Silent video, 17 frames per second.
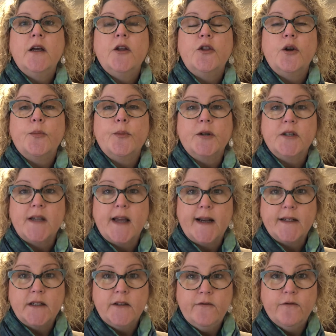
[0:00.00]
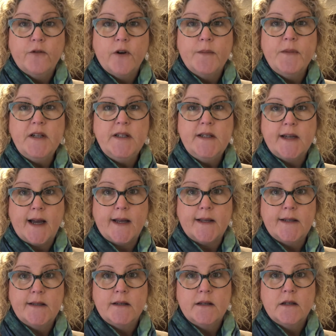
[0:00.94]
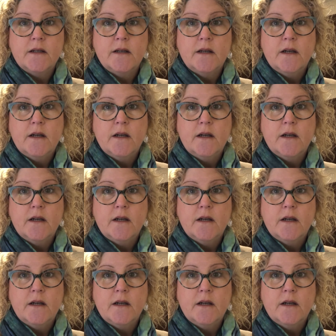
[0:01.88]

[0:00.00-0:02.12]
They're protected from the dust,